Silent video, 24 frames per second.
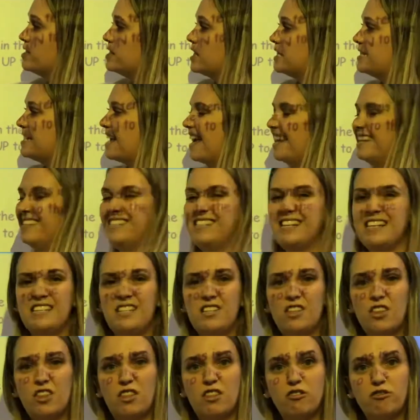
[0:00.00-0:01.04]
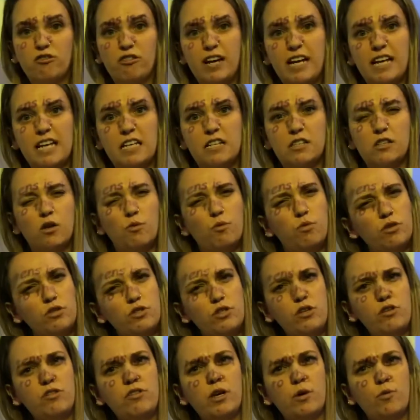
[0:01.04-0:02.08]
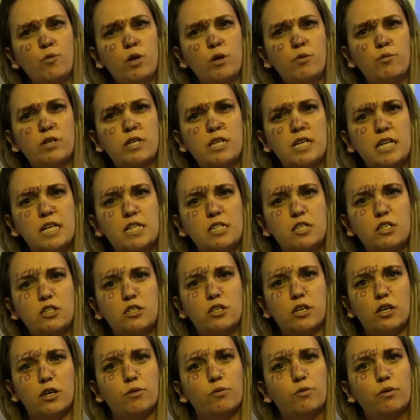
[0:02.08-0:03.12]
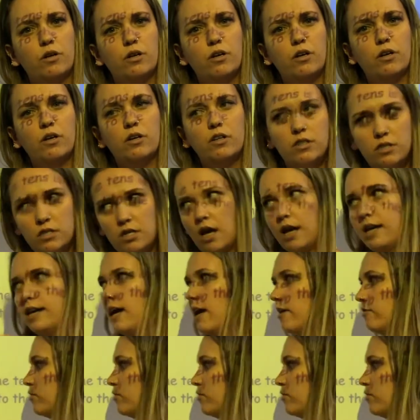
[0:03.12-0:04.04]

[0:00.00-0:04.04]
the tens is 3. So what do you think we would need to do? Diane,